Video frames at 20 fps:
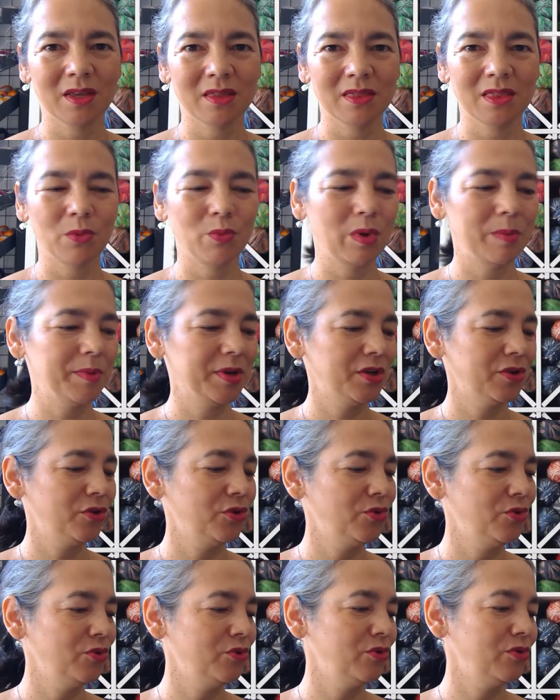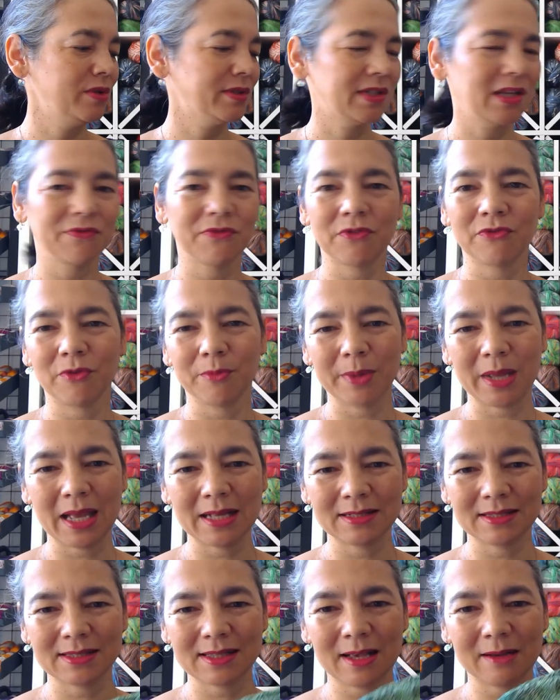the women who suffer from
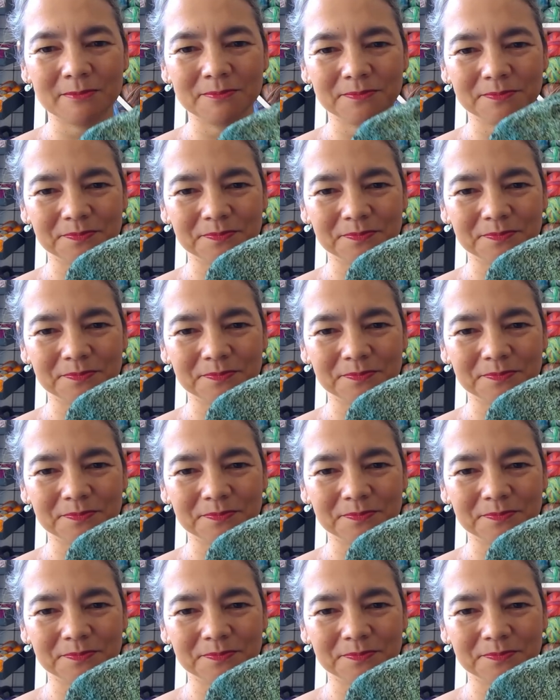cancer.